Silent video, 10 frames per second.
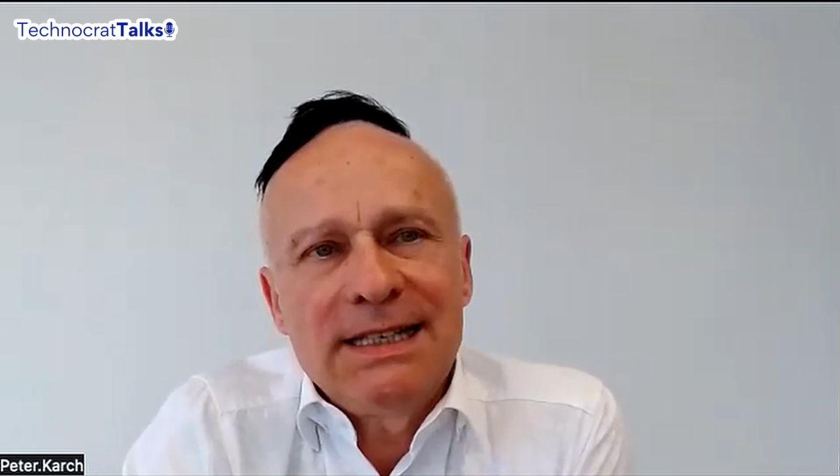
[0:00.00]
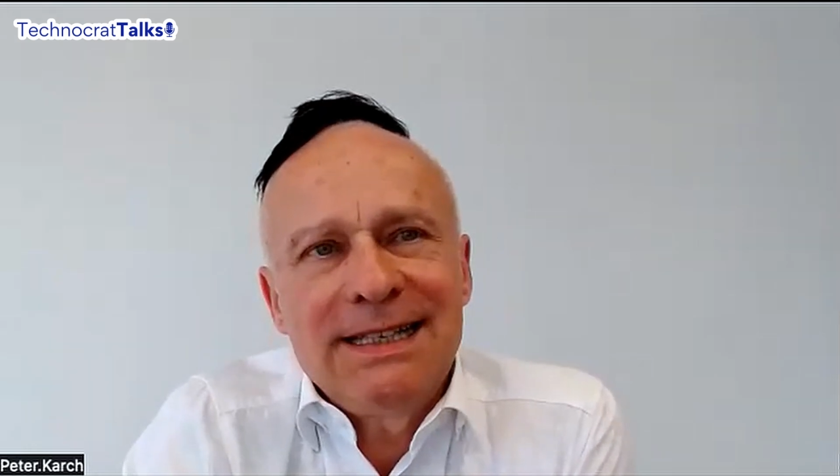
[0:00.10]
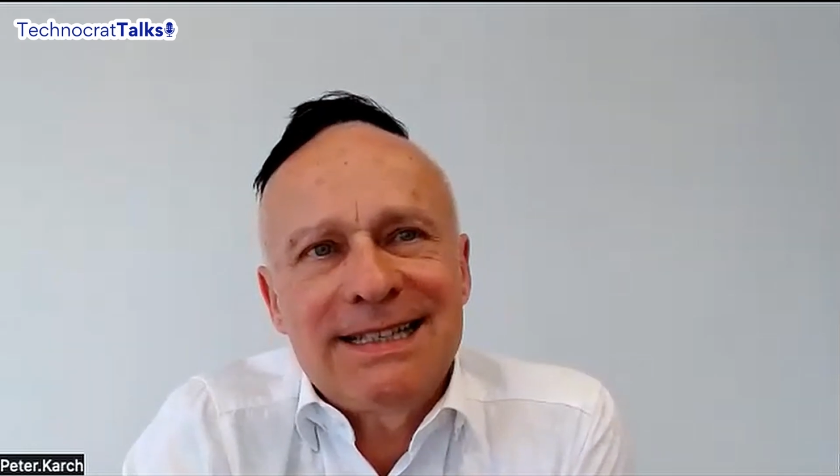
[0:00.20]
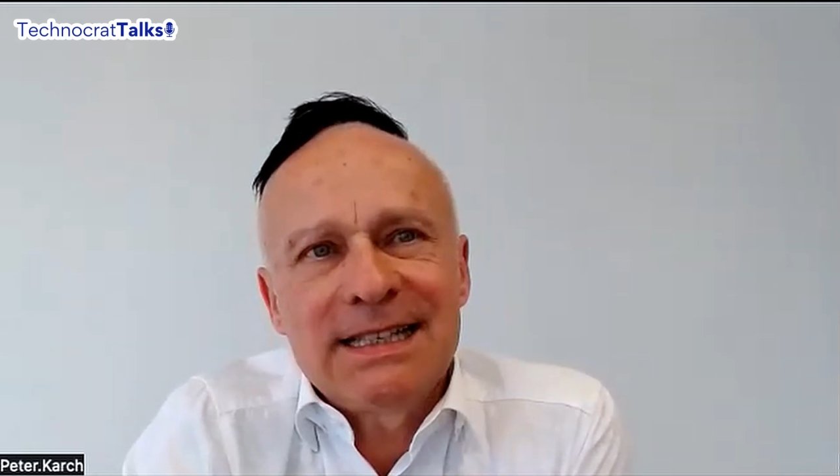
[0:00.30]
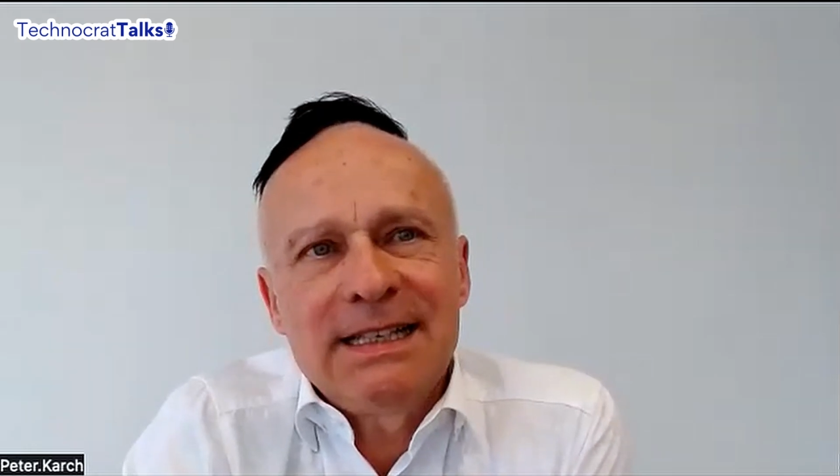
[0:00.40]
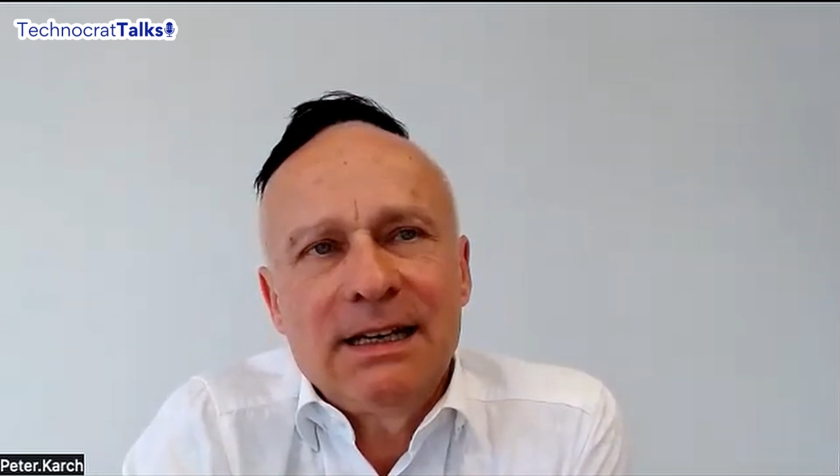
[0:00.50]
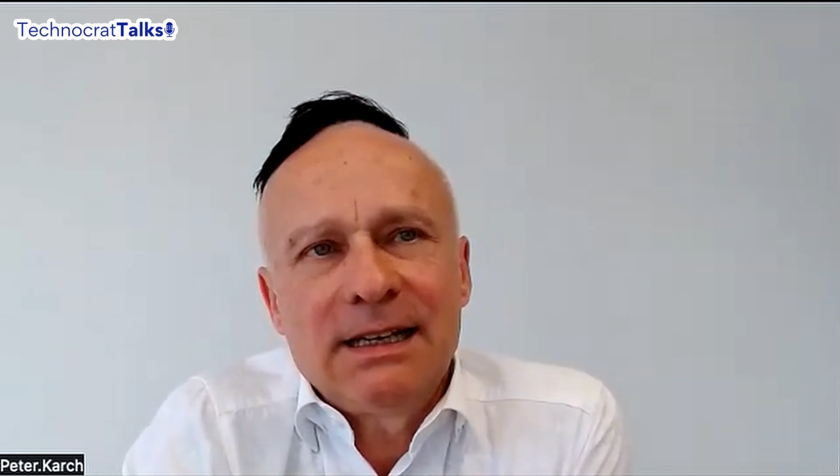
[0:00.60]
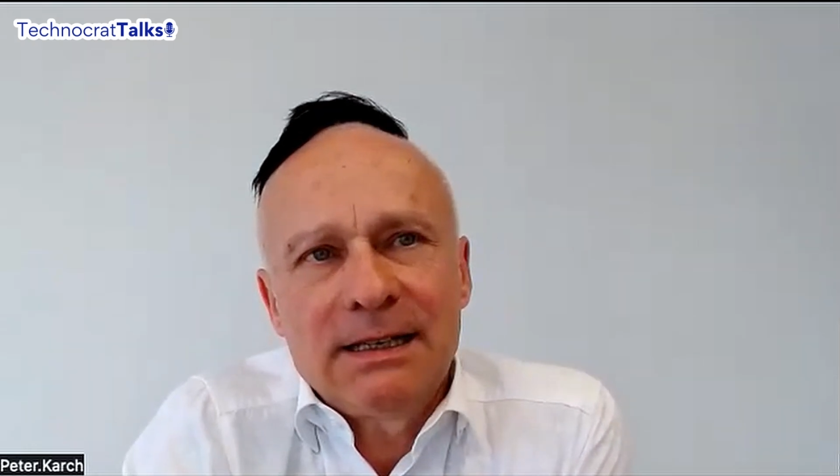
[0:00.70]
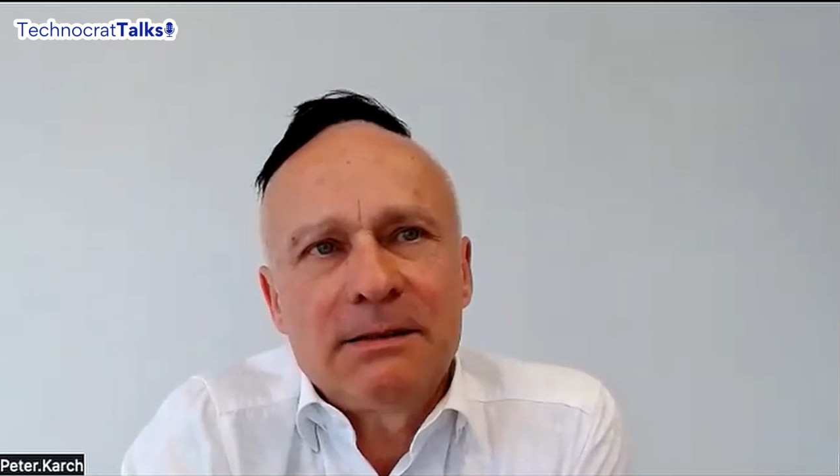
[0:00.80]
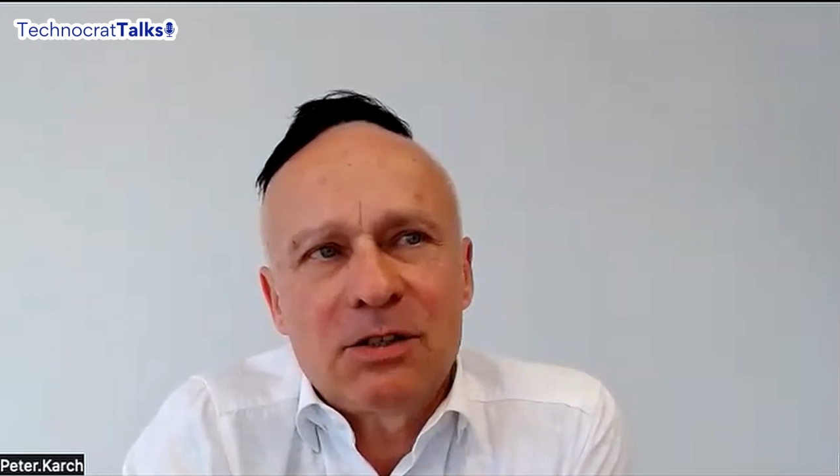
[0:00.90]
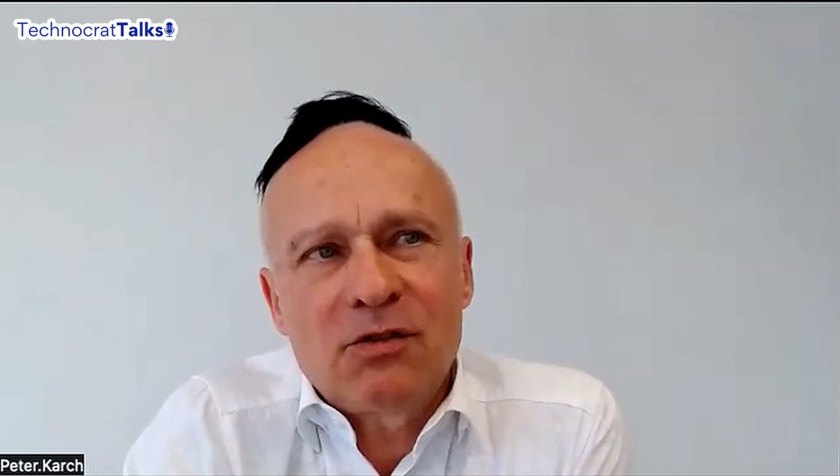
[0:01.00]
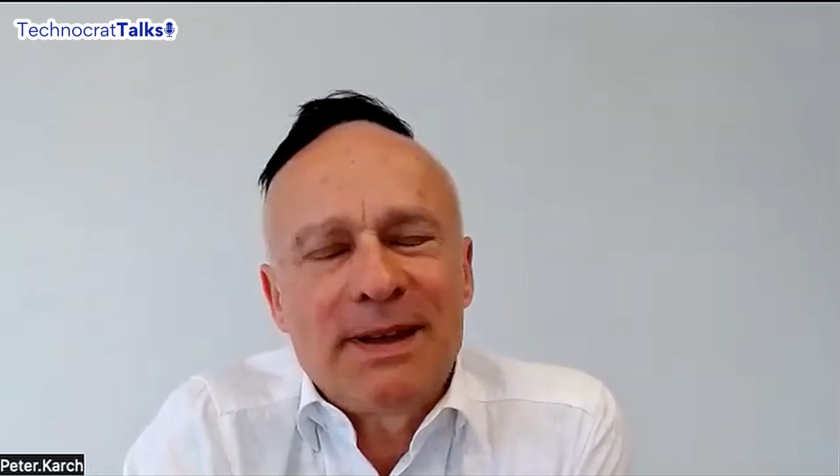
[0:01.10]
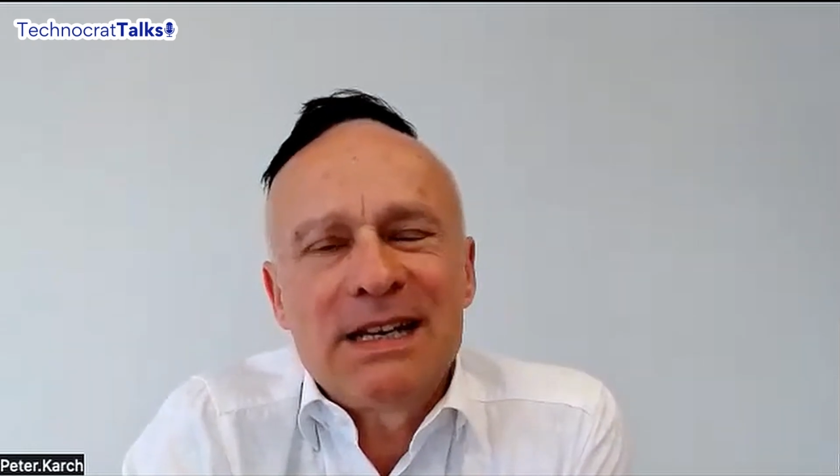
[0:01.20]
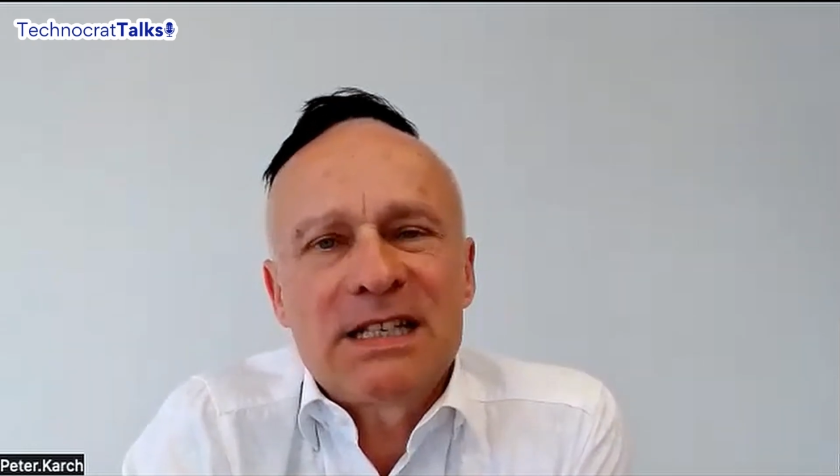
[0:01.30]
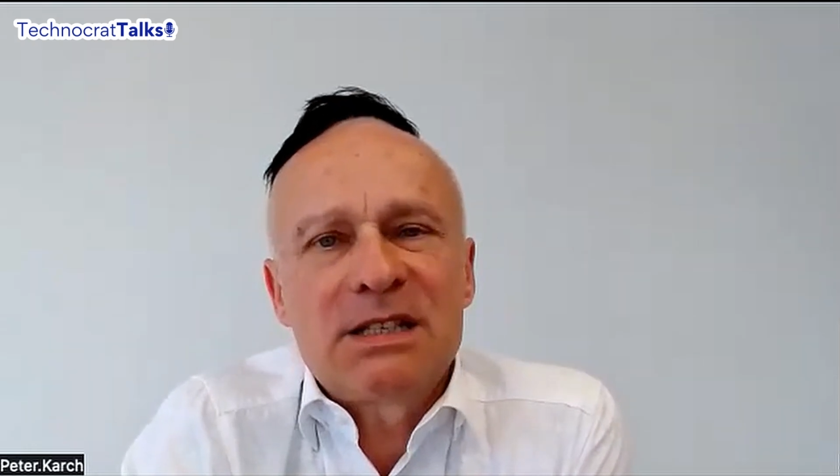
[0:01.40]
its
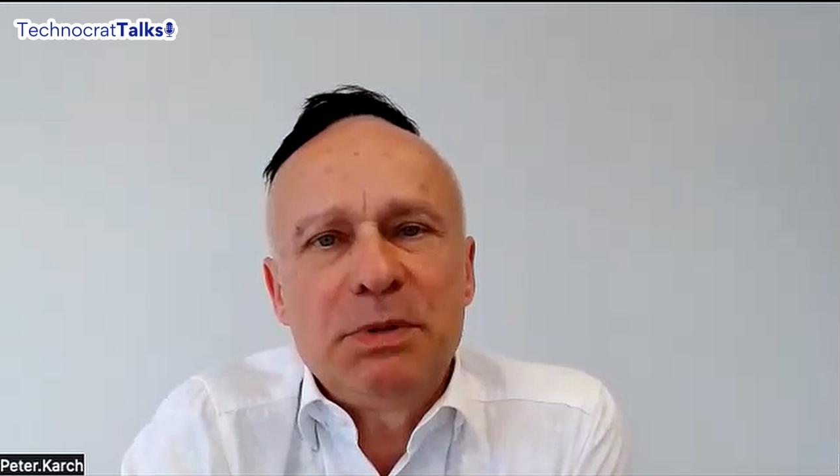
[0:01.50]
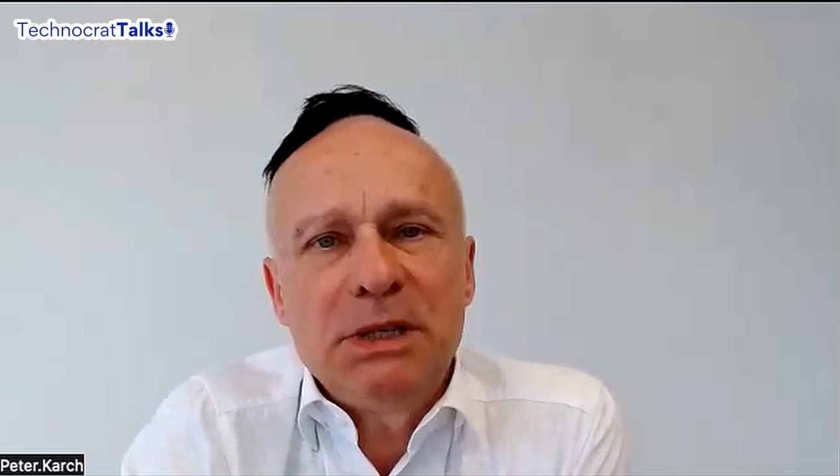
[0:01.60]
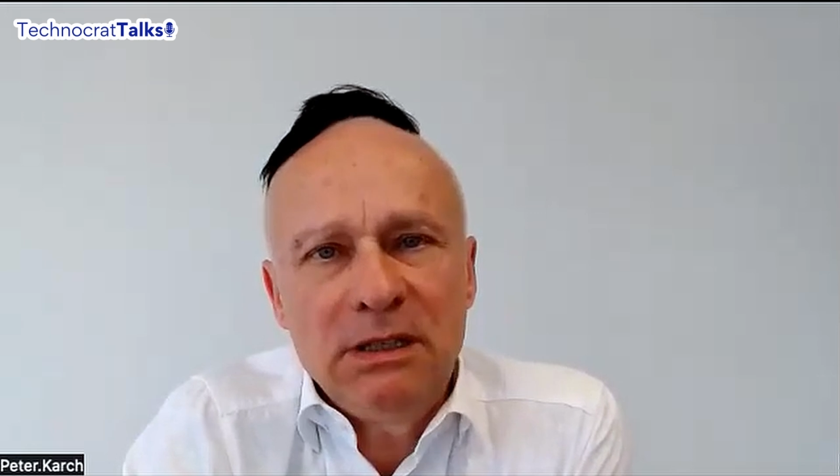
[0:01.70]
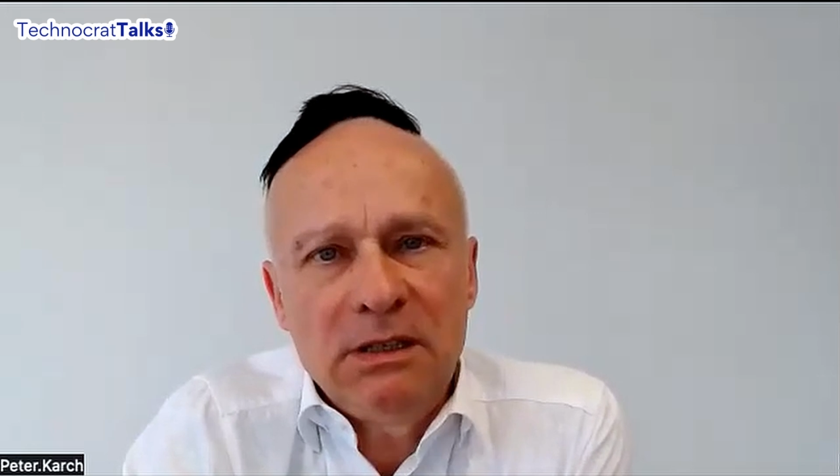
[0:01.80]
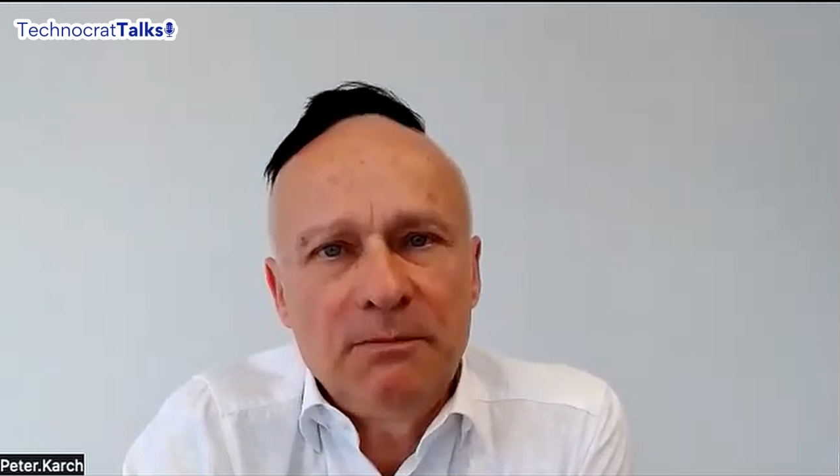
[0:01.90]
tremendous speed.